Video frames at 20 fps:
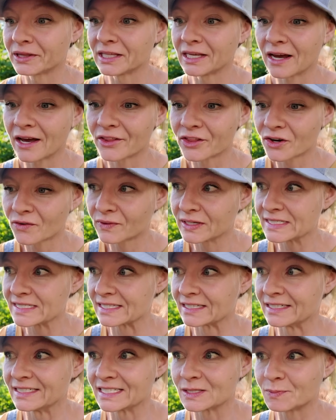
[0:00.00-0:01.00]
the other
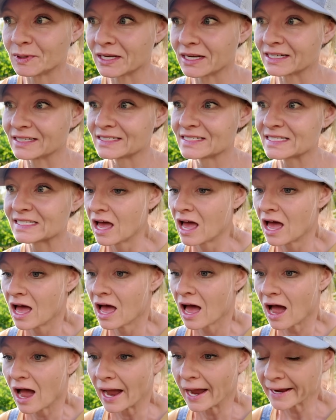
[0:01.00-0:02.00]
reason is because
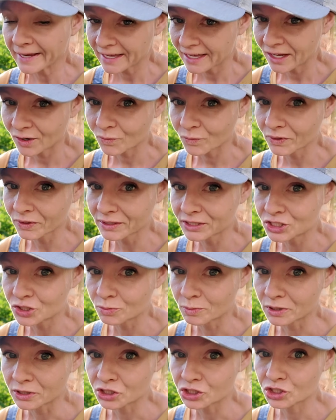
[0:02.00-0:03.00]
I can't really do
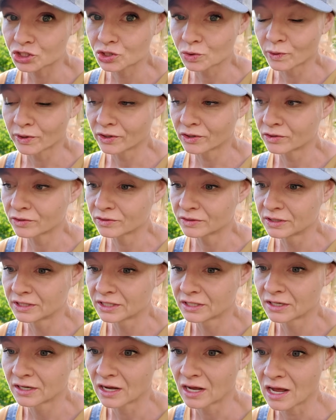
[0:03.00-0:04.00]
much soil
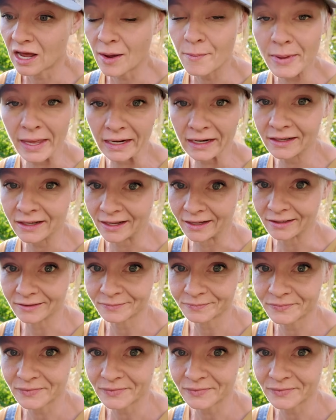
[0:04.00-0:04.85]
amending.